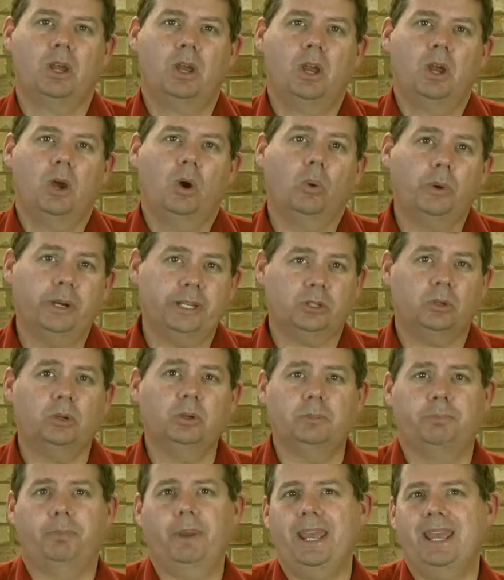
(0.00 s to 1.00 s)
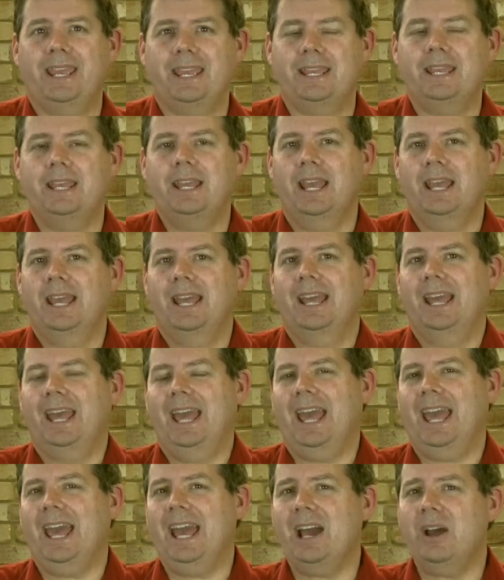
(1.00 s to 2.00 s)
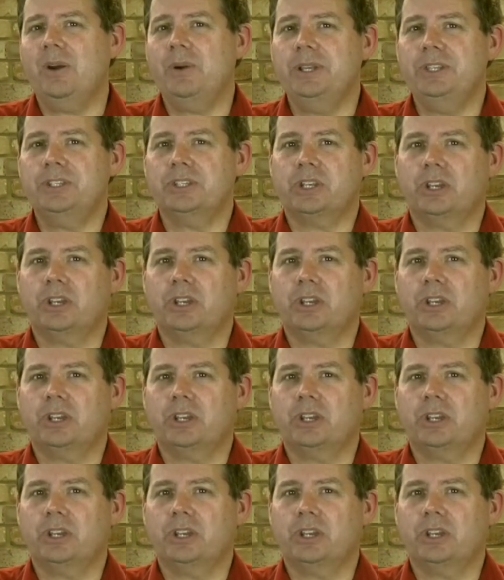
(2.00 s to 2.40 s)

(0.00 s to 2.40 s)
Or it could be, how has